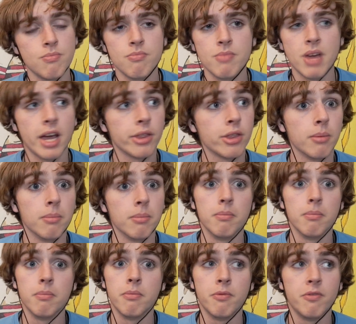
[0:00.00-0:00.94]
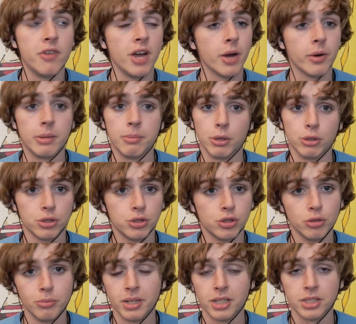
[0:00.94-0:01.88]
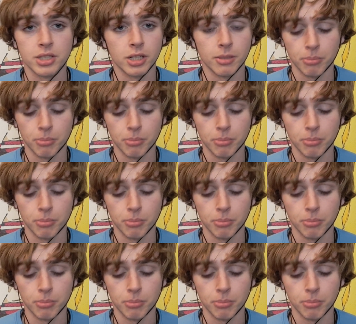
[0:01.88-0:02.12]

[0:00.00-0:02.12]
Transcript: at the very most 2 minutes on a